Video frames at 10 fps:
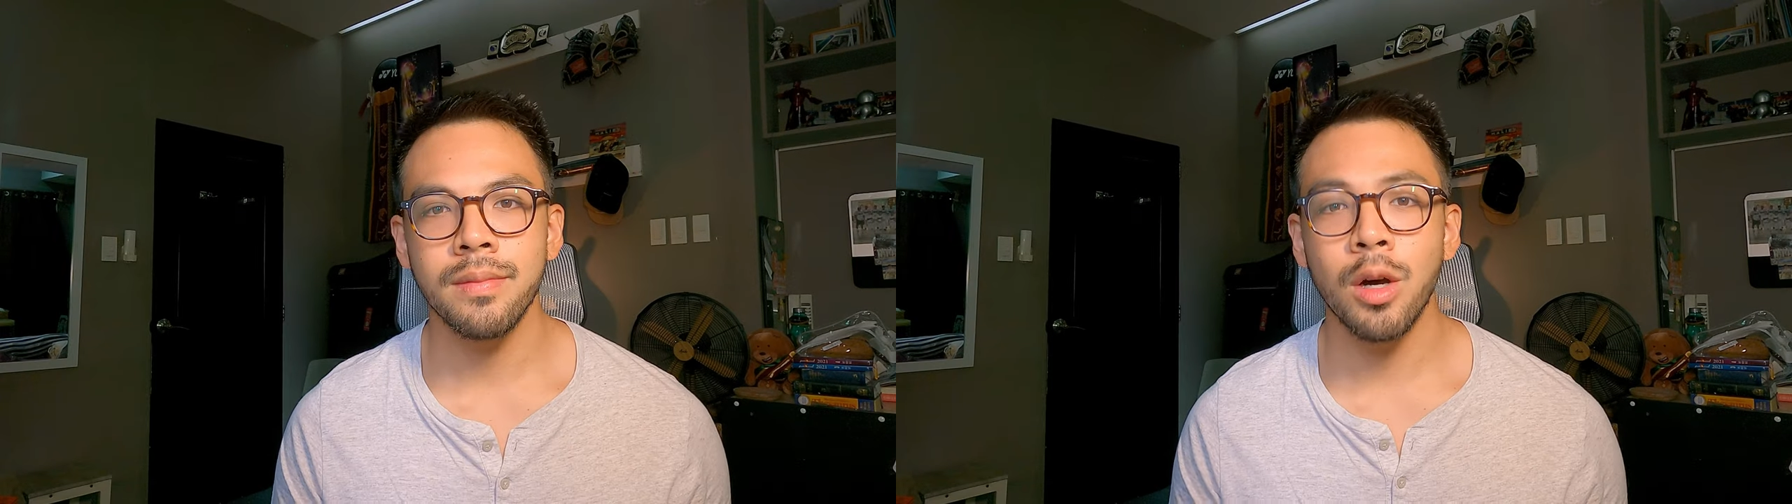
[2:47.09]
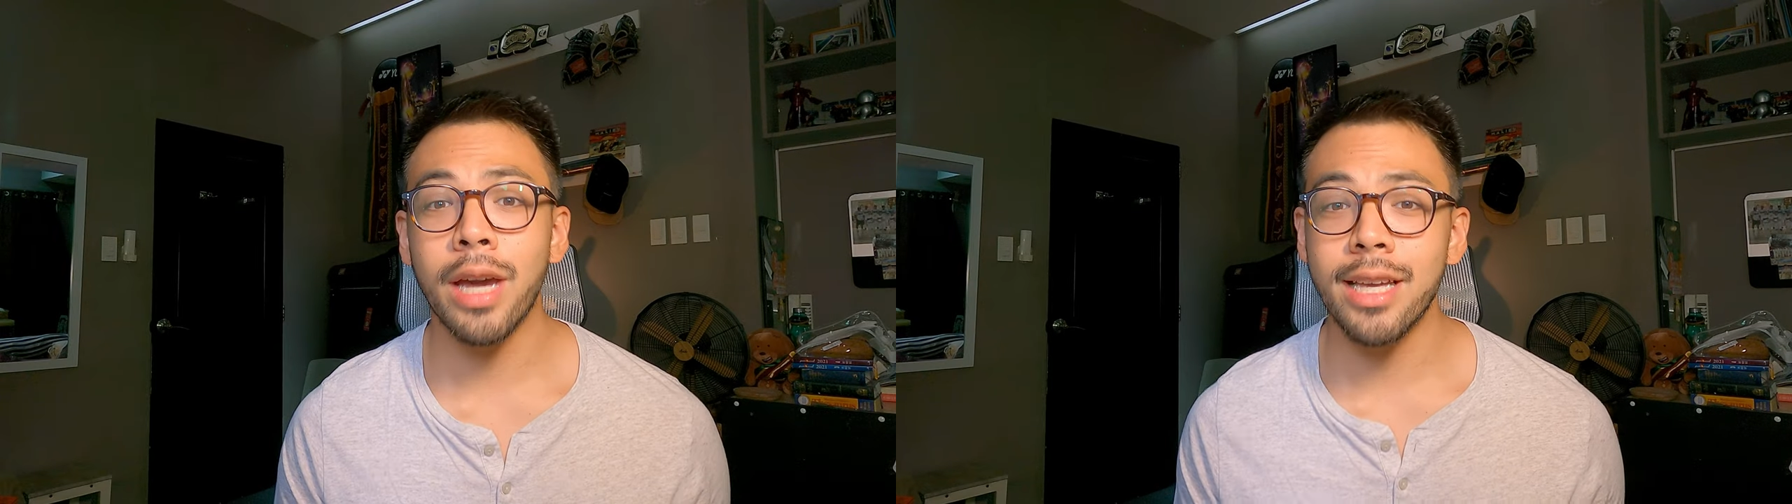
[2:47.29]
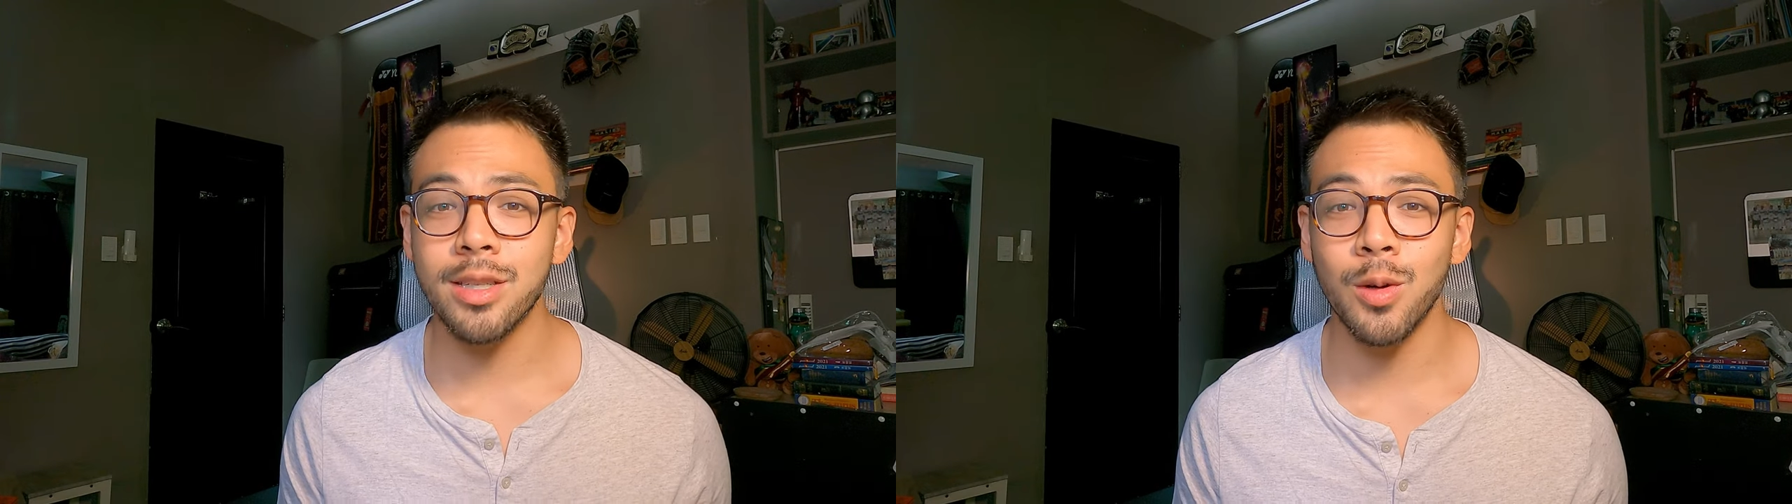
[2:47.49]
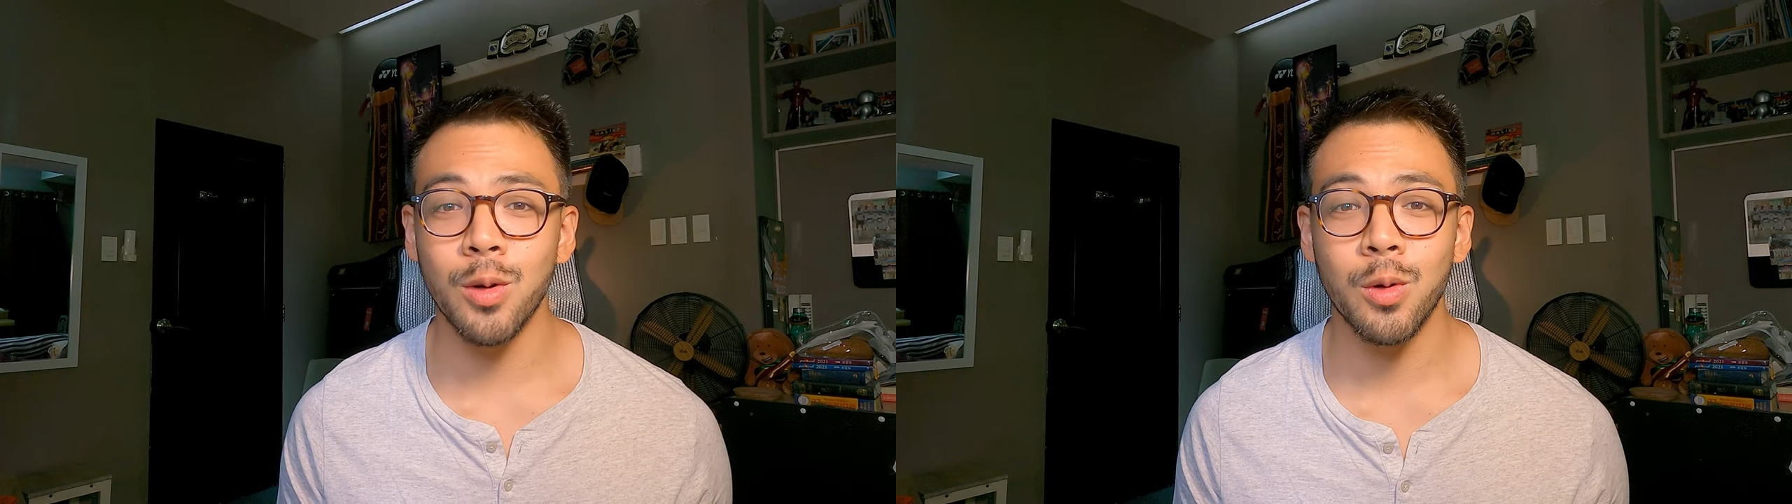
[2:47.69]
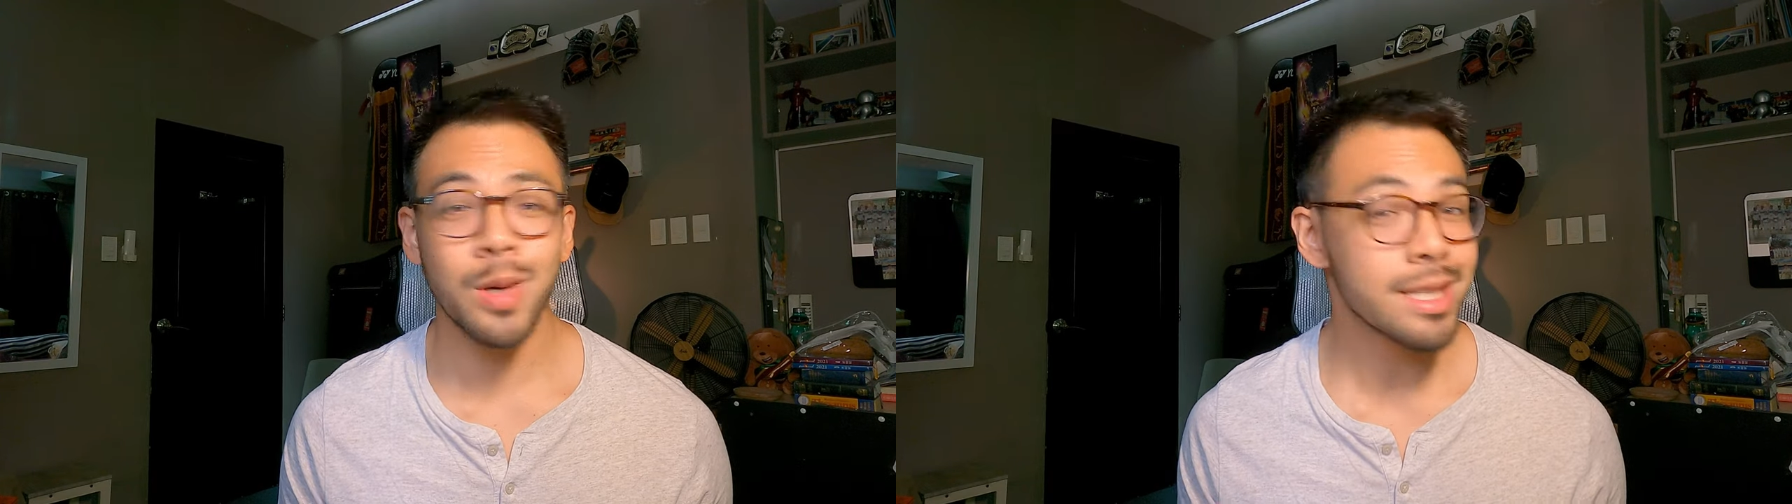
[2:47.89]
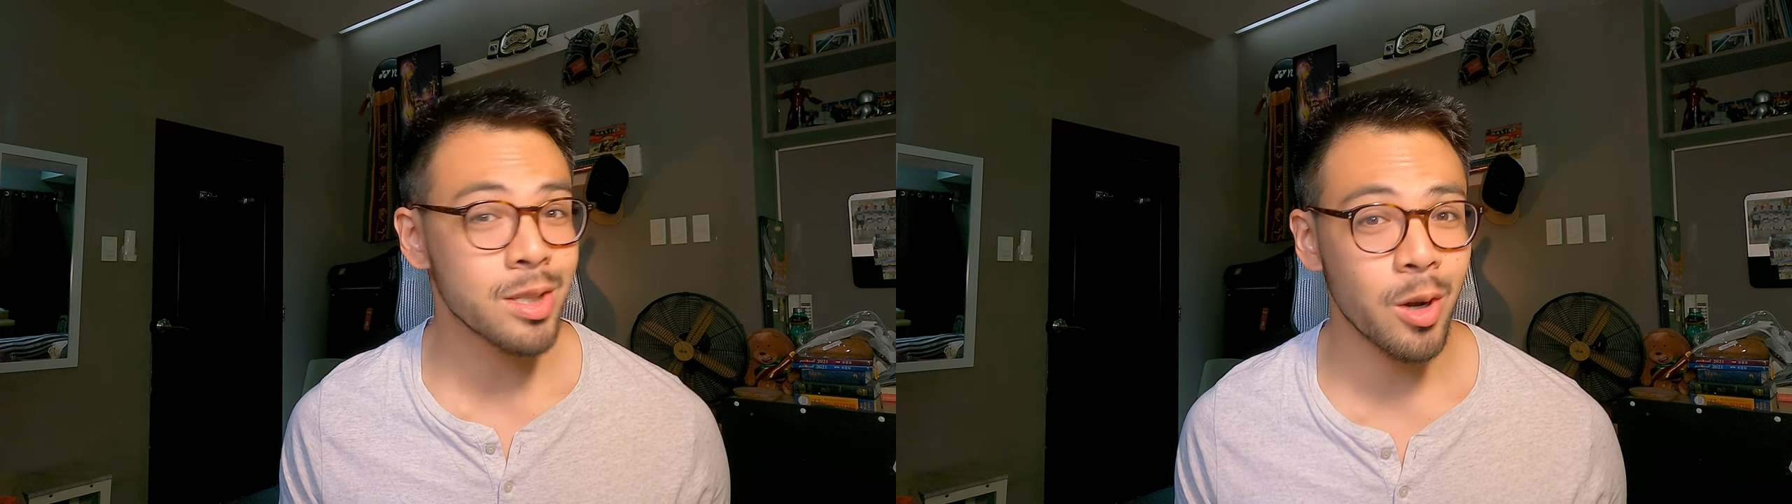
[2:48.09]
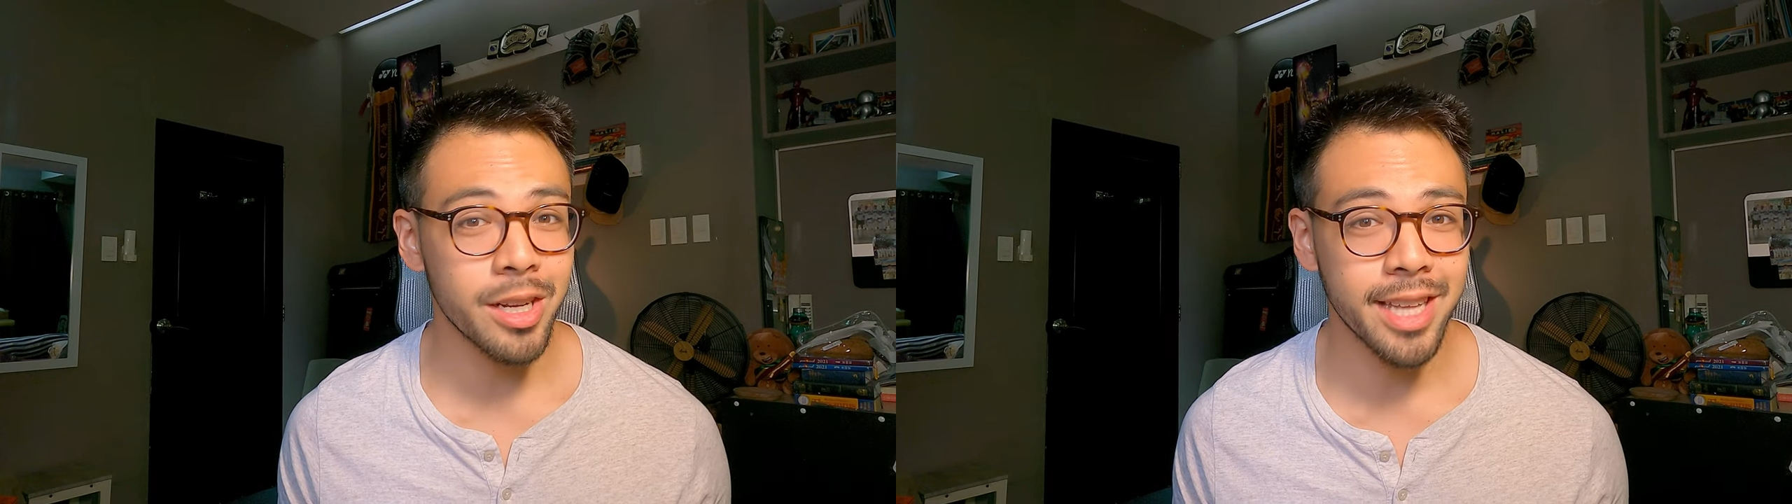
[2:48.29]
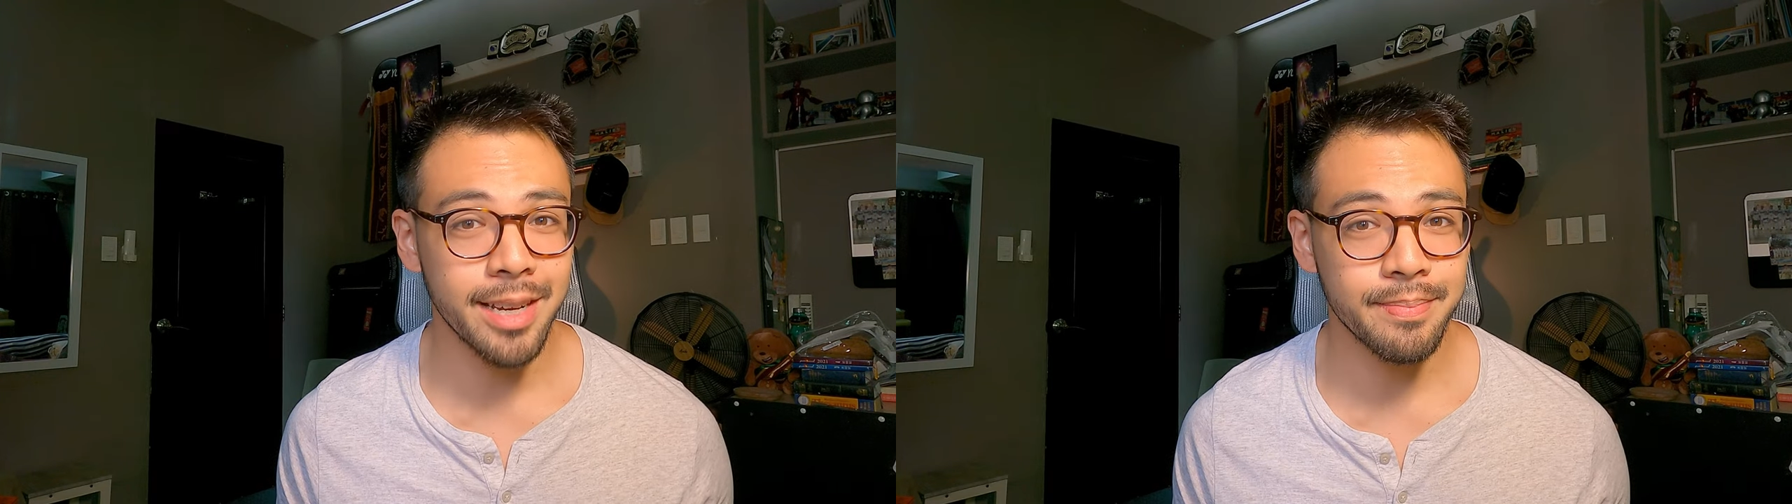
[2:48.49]
Okay, so quick story
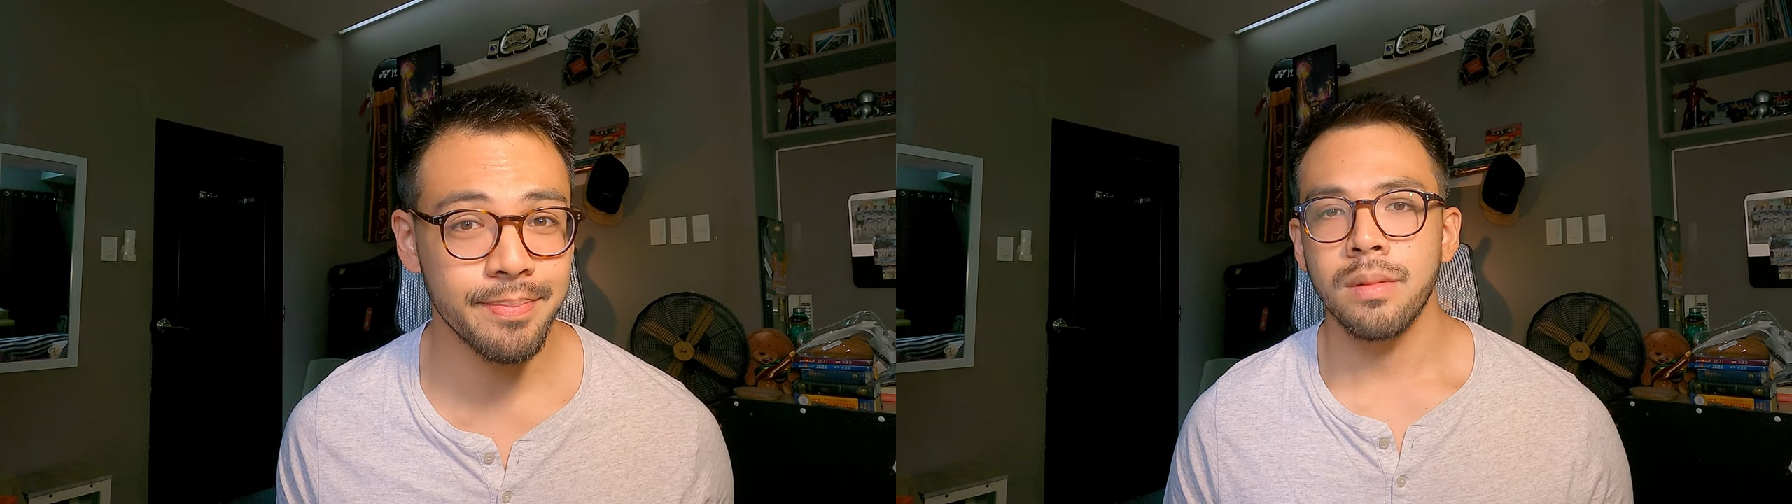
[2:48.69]
time.